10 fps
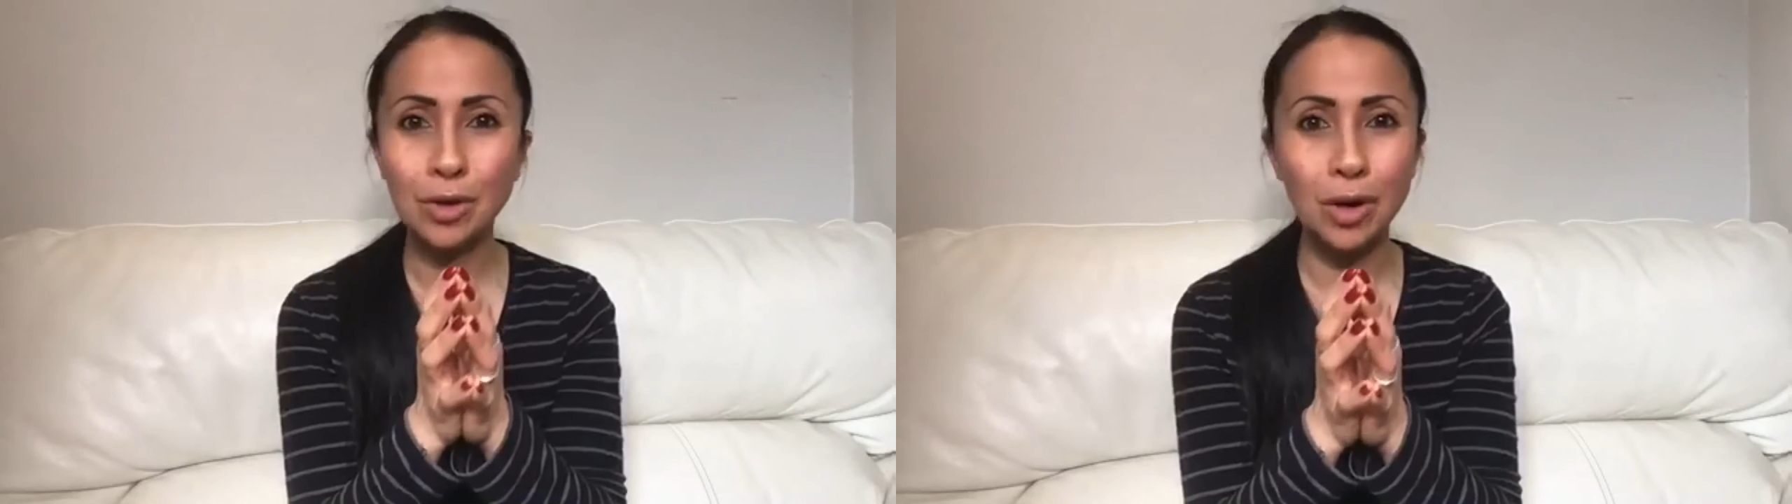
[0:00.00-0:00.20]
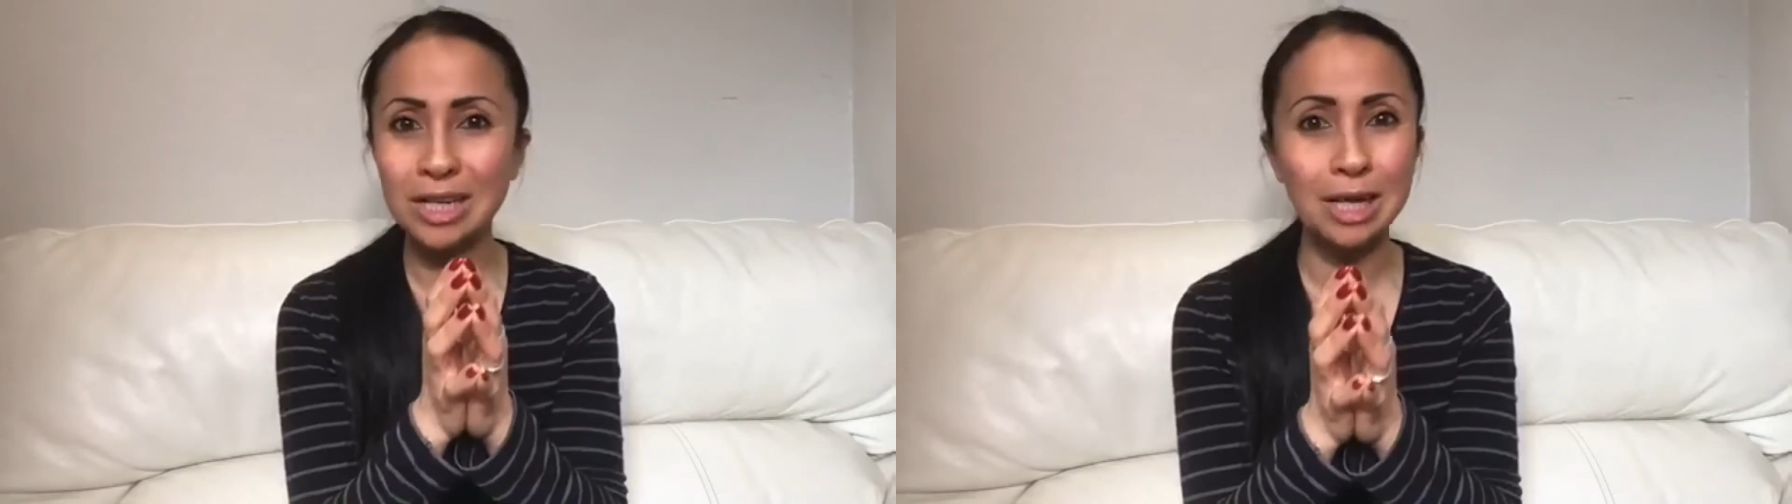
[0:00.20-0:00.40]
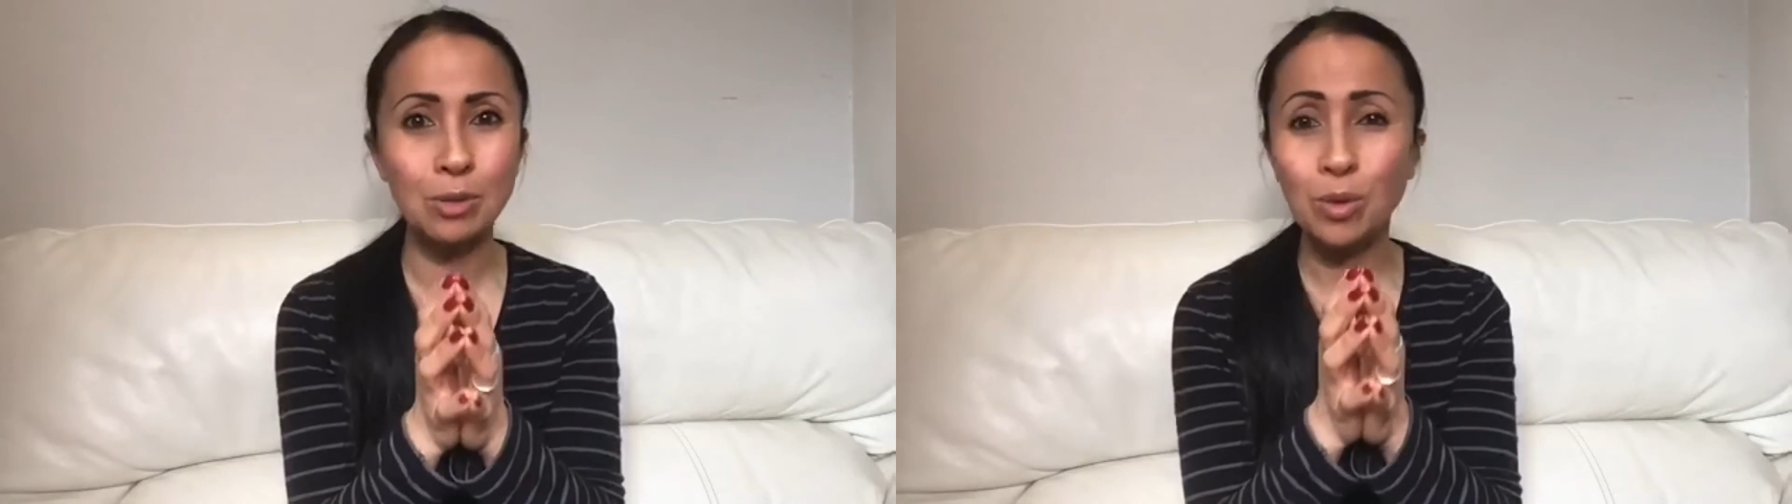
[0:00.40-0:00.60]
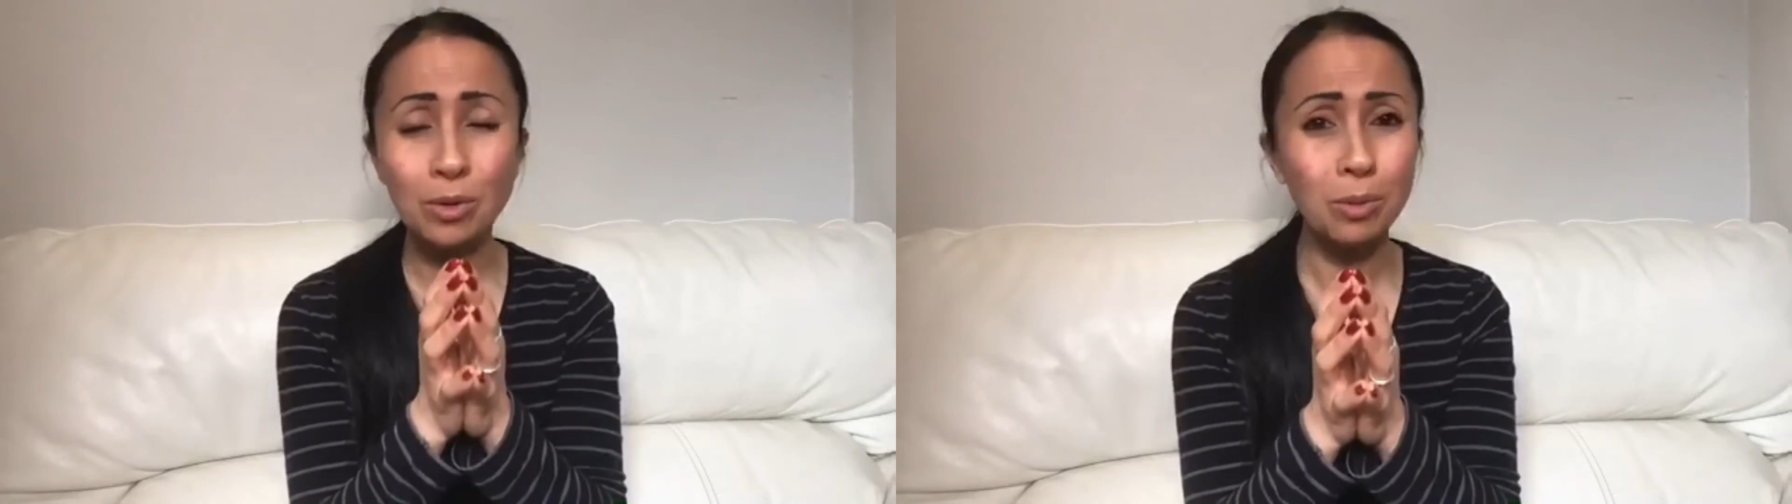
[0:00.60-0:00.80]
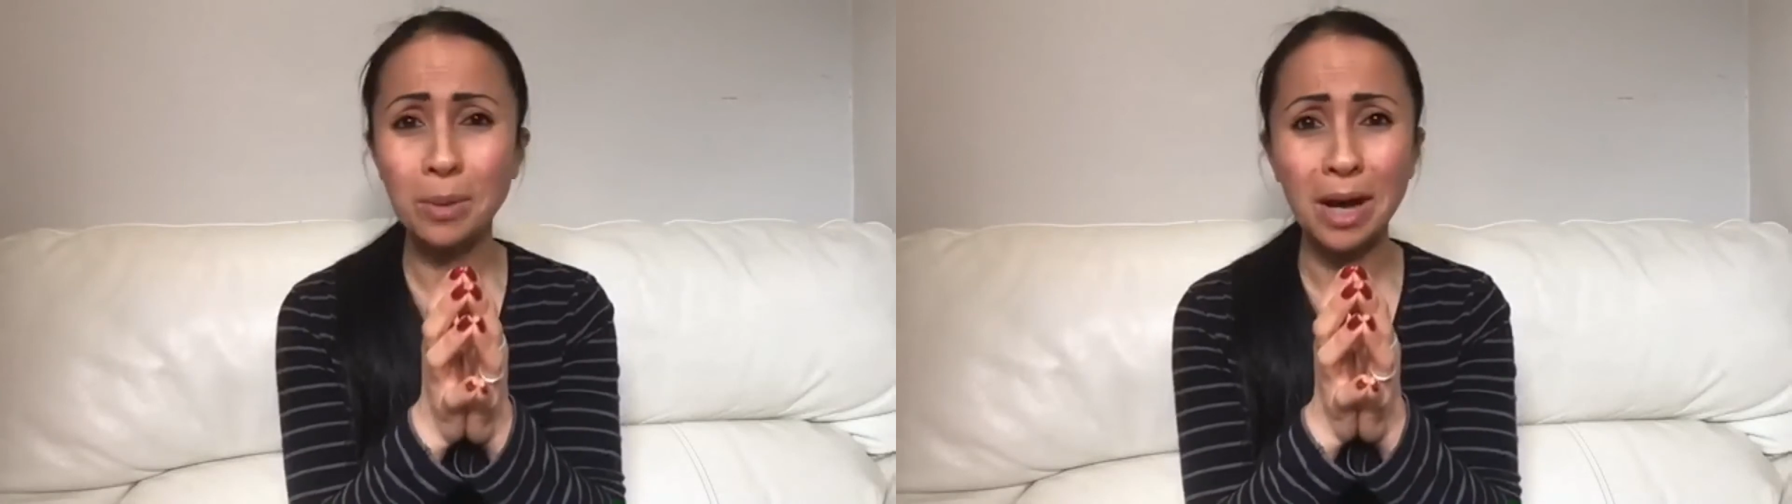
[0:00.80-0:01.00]
got any
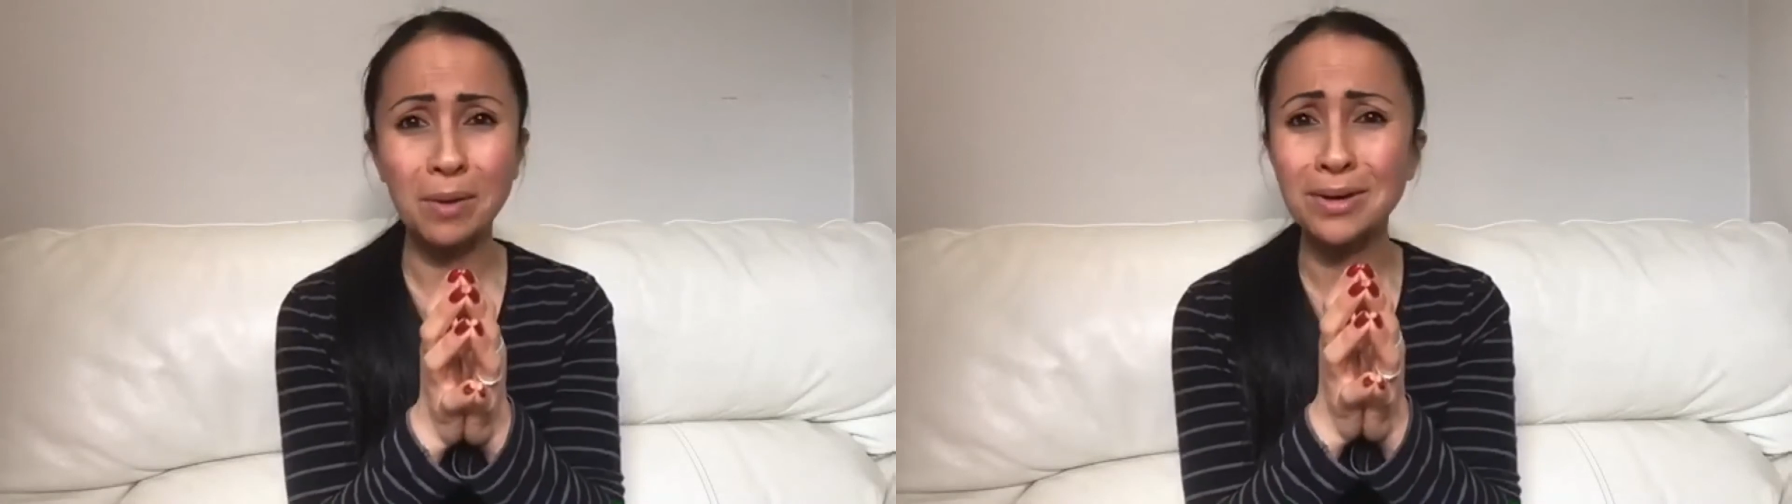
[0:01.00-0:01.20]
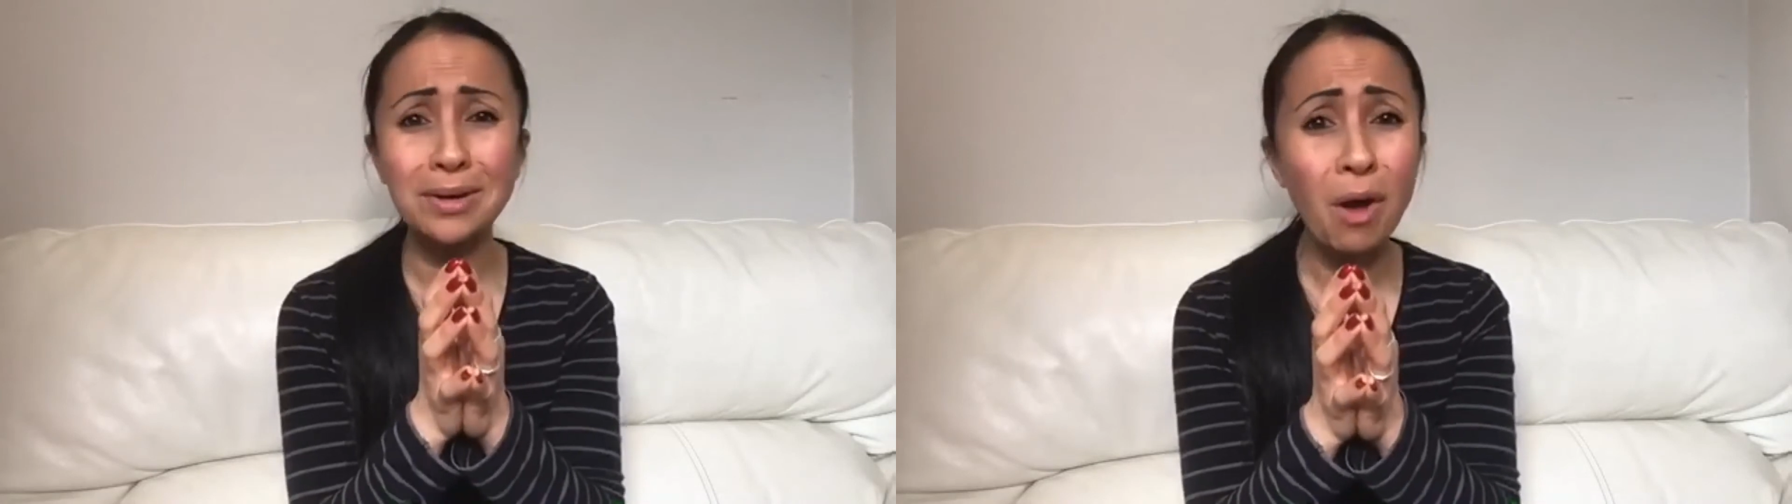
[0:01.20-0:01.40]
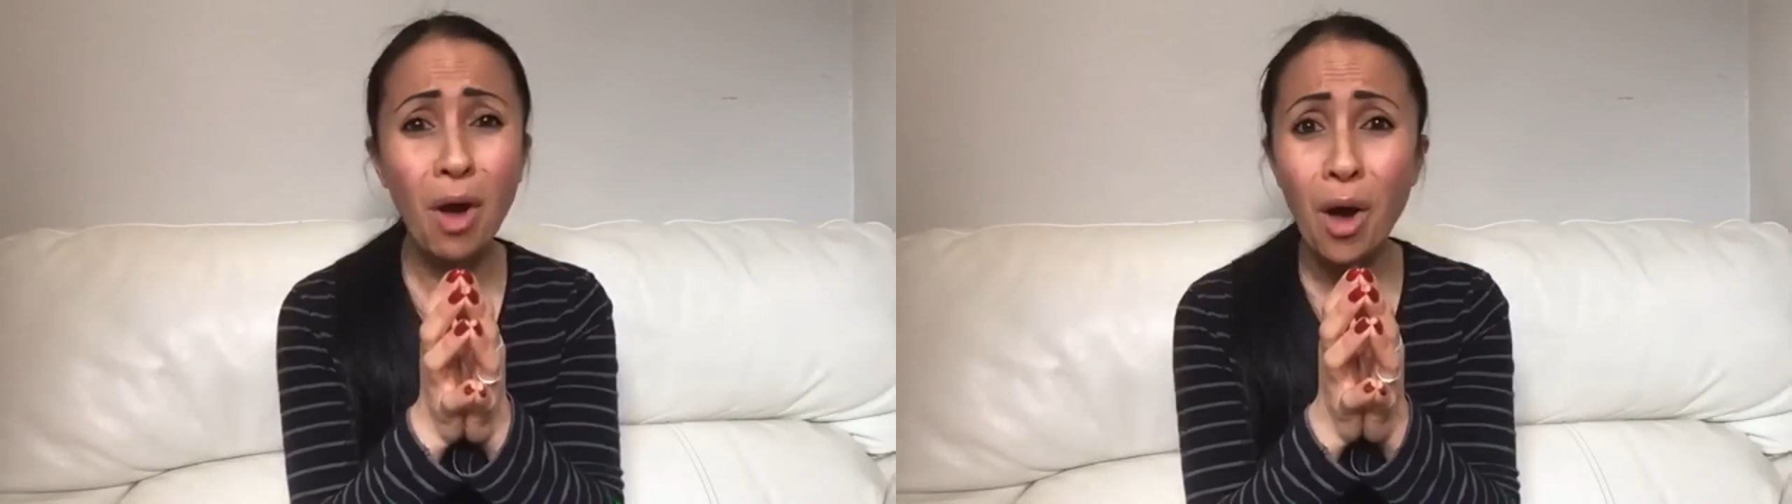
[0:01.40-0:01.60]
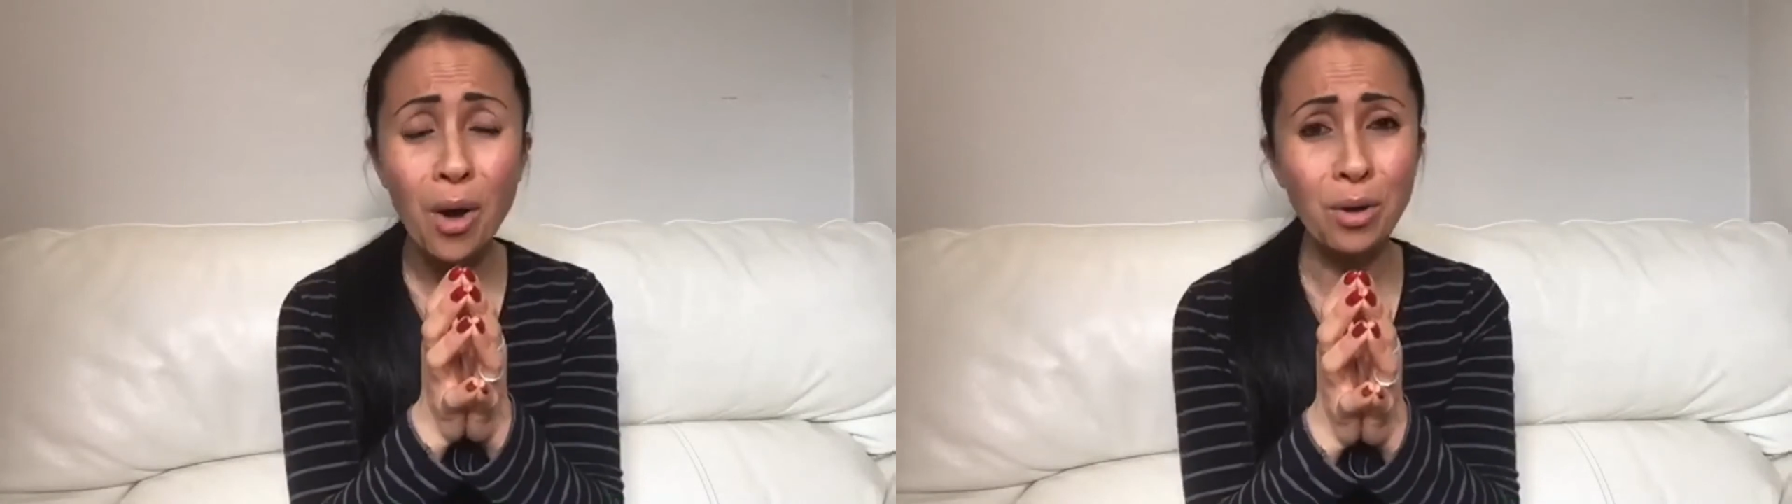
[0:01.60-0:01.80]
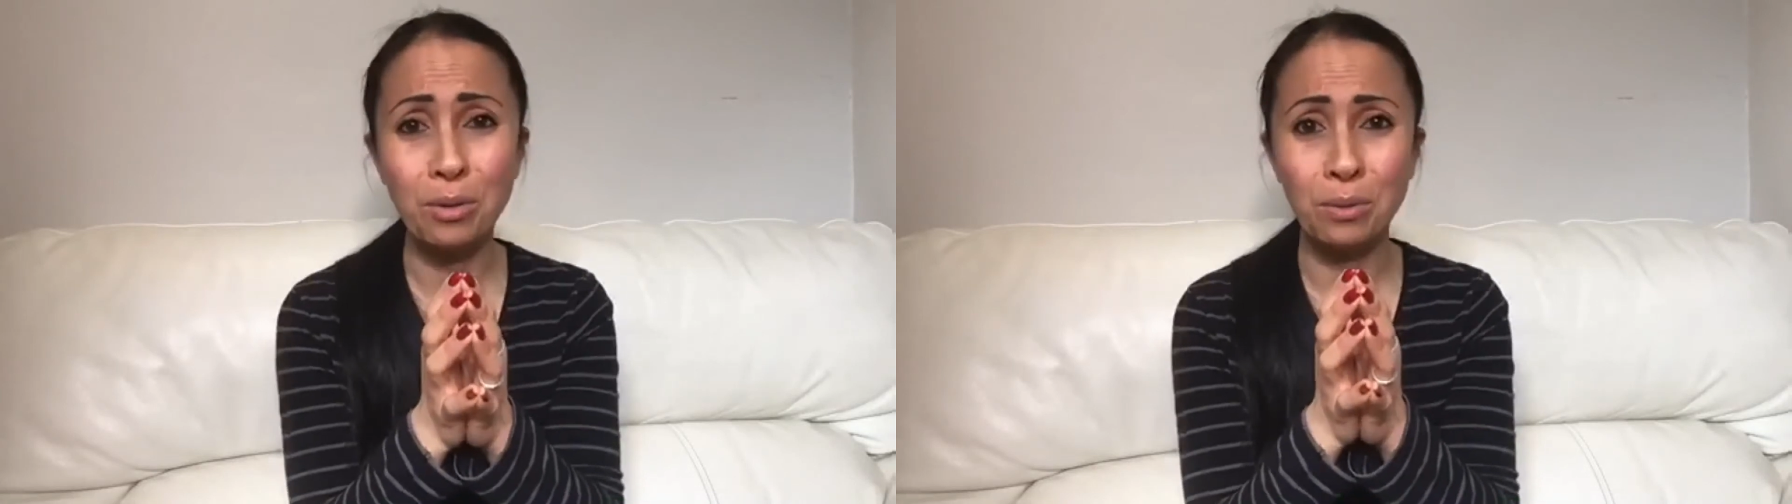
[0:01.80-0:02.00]
willpower,
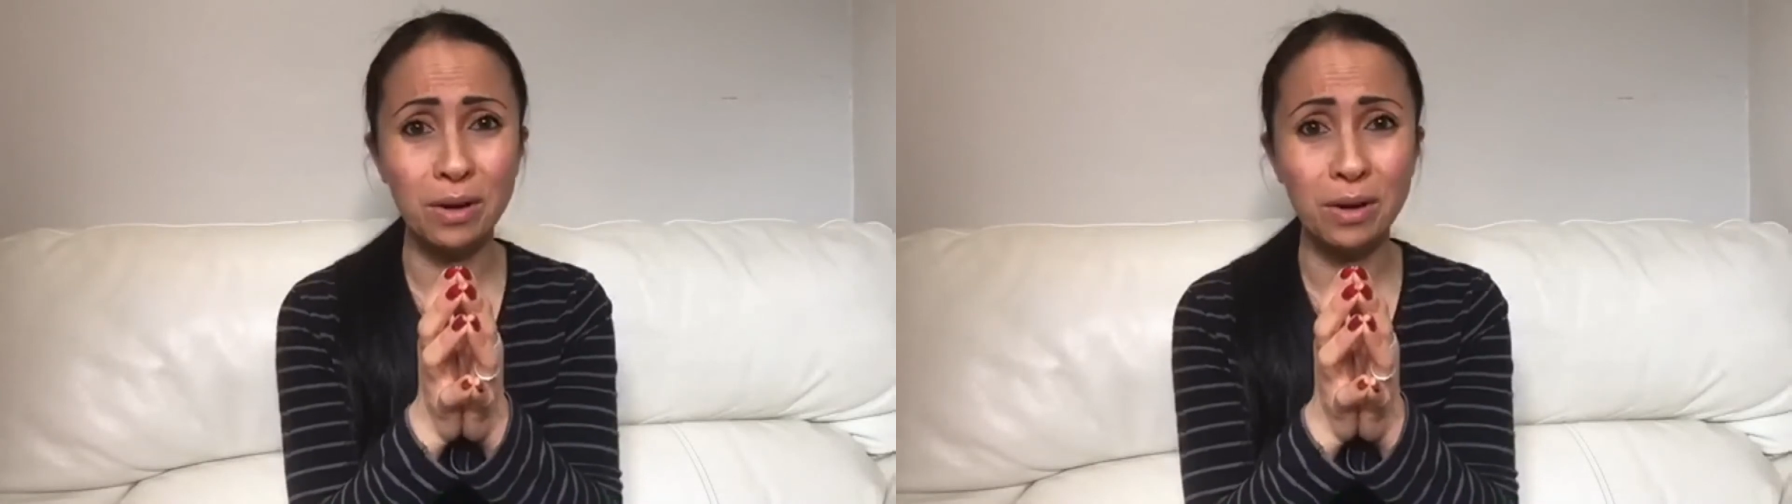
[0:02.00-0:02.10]
no.